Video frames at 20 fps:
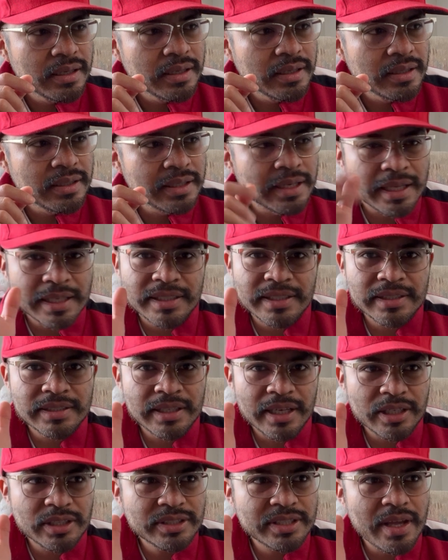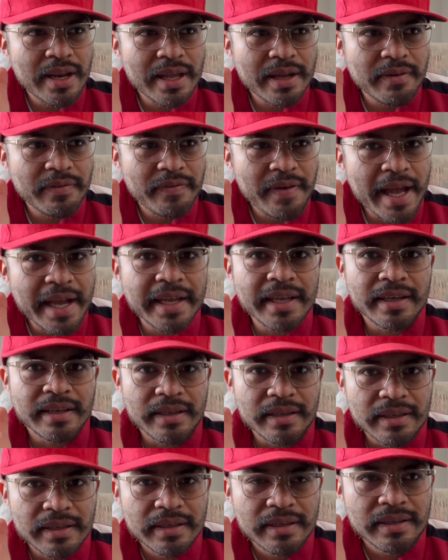He's like, you sound like a faggot.
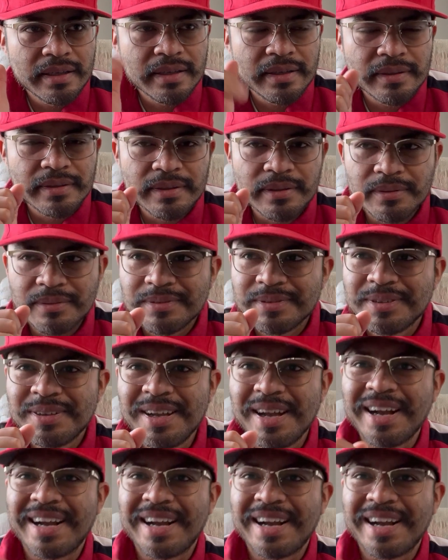I